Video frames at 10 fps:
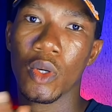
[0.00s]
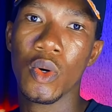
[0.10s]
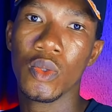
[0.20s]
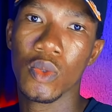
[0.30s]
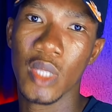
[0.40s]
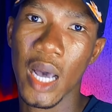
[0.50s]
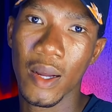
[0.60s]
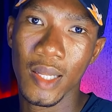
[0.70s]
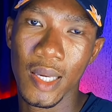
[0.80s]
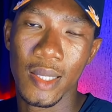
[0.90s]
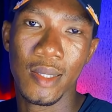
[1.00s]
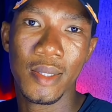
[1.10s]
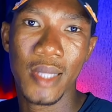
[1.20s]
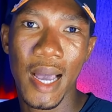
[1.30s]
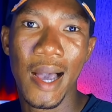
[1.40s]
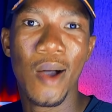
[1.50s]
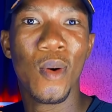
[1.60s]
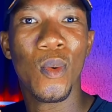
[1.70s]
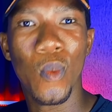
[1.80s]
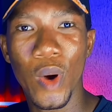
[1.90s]
the code to dial is
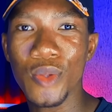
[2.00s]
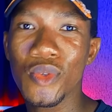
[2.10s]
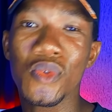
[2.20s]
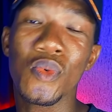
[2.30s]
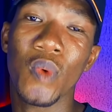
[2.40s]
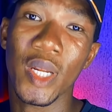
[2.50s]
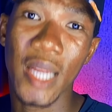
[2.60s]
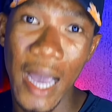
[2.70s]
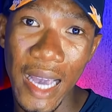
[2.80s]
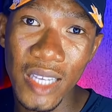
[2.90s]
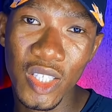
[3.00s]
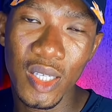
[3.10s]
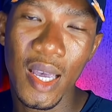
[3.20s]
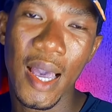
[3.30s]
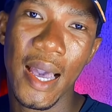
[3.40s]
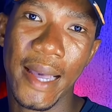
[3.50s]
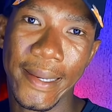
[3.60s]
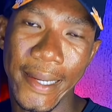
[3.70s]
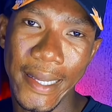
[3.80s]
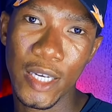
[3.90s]
*121#
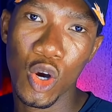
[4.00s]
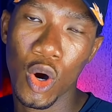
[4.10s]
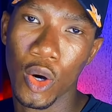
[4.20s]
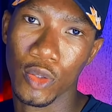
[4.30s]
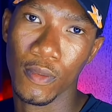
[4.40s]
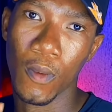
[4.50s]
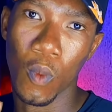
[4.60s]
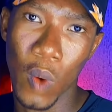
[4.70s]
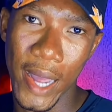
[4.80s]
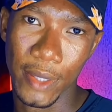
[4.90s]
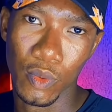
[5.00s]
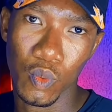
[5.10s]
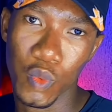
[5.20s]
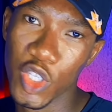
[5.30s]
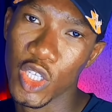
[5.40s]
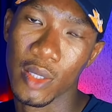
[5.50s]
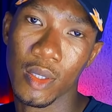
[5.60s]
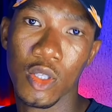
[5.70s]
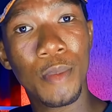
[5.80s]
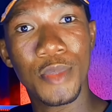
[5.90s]
and click on 1, which
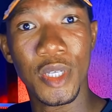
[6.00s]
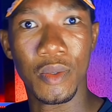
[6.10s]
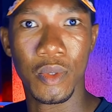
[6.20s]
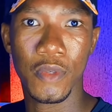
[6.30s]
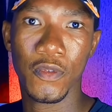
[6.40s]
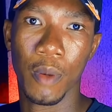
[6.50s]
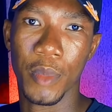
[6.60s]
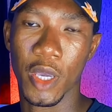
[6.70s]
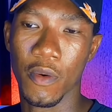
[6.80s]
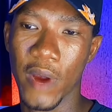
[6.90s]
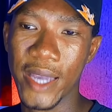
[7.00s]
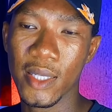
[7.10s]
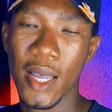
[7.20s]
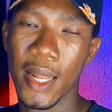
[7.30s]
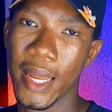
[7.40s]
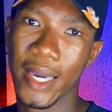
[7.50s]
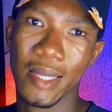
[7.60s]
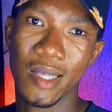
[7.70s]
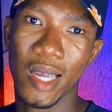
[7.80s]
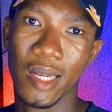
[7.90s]
is top deals for me, right? Like I
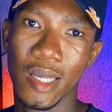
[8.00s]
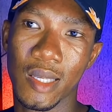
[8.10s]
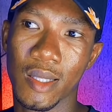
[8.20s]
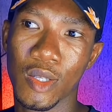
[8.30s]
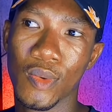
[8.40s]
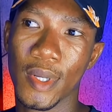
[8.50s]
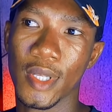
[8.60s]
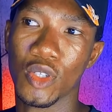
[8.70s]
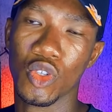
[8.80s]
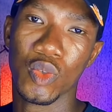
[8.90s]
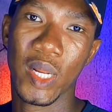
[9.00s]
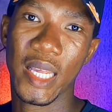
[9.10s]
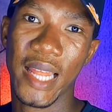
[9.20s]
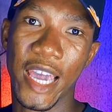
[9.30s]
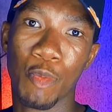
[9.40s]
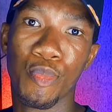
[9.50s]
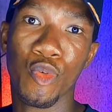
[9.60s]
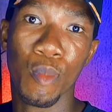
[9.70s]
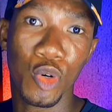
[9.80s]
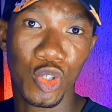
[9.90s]
said, this one is usually like
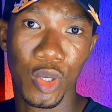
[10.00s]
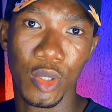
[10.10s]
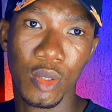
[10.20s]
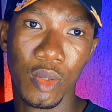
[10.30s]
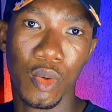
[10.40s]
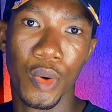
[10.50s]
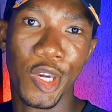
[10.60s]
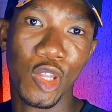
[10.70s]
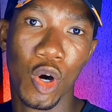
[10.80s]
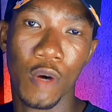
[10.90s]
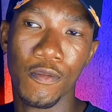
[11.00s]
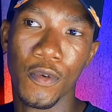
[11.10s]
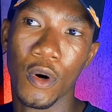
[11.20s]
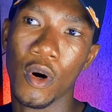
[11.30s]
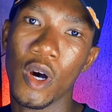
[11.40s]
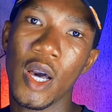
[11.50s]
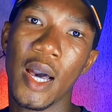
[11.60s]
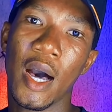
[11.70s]
promotion going on for